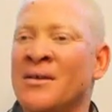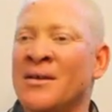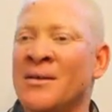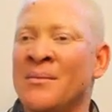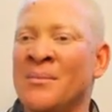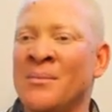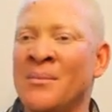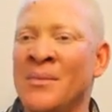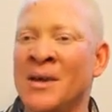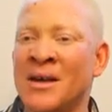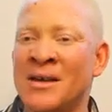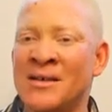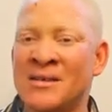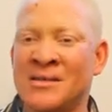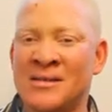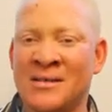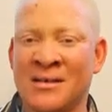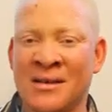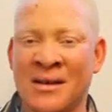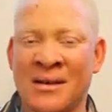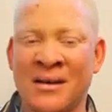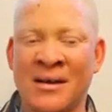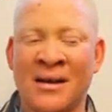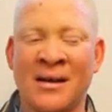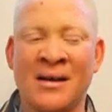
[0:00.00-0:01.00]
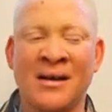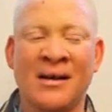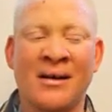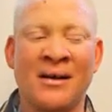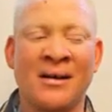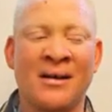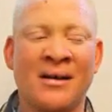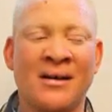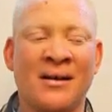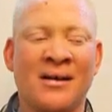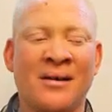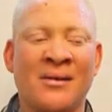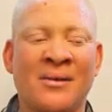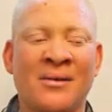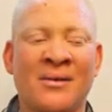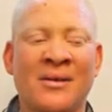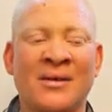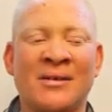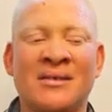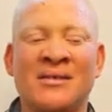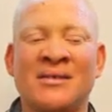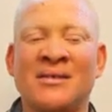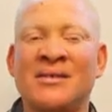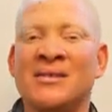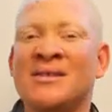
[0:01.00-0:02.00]
makes
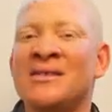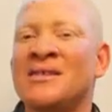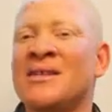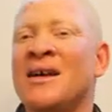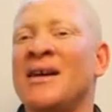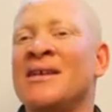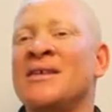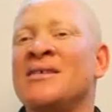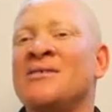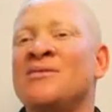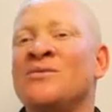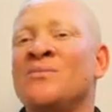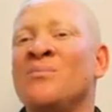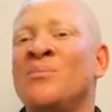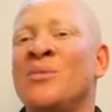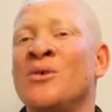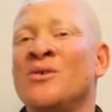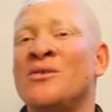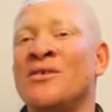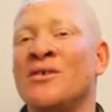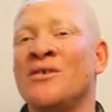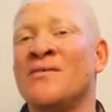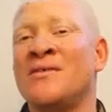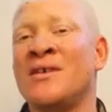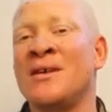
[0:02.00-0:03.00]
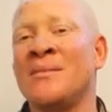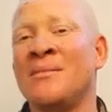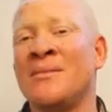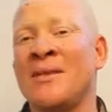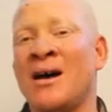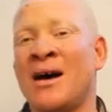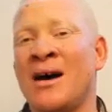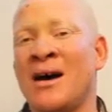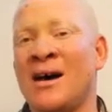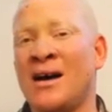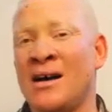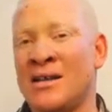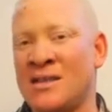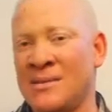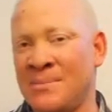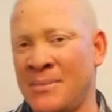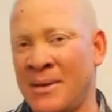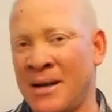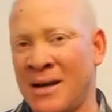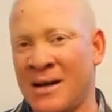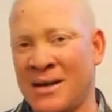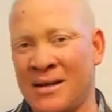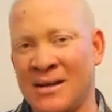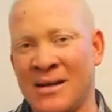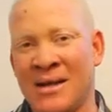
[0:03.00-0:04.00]
sees that both of them are at
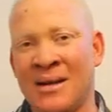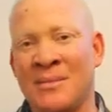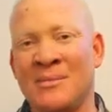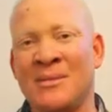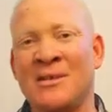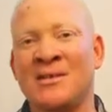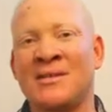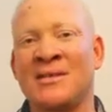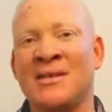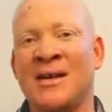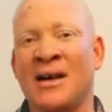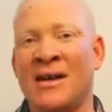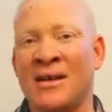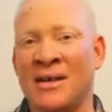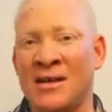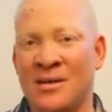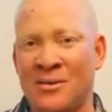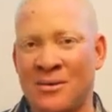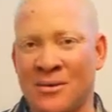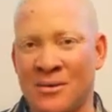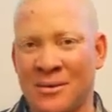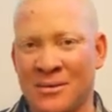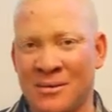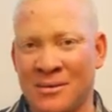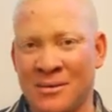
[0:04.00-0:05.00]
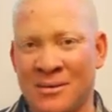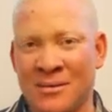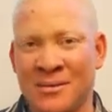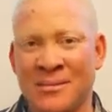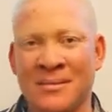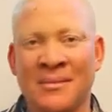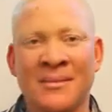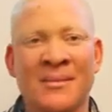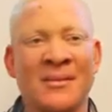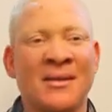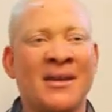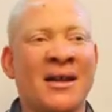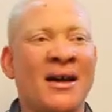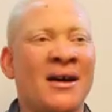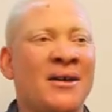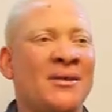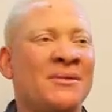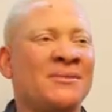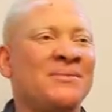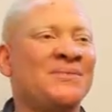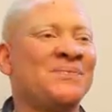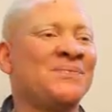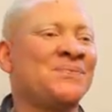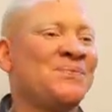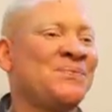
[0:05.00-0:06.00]
par. That means they are equal.
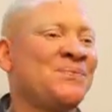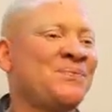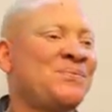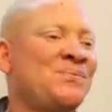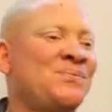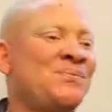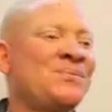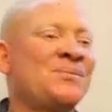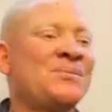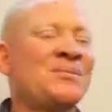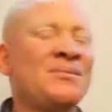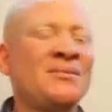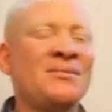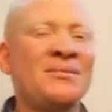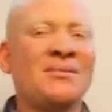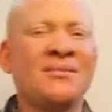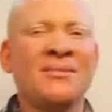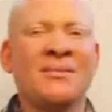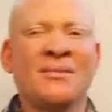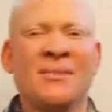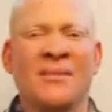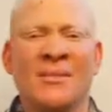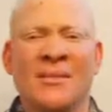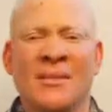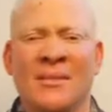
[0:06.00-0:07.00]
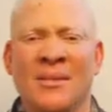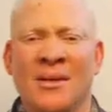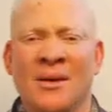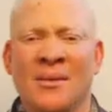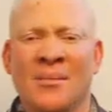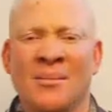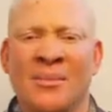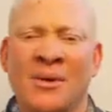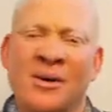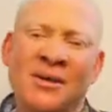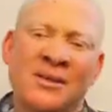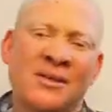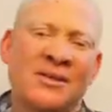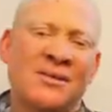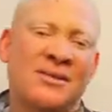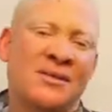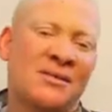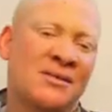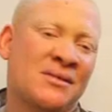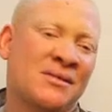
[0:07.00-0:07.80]
Now, but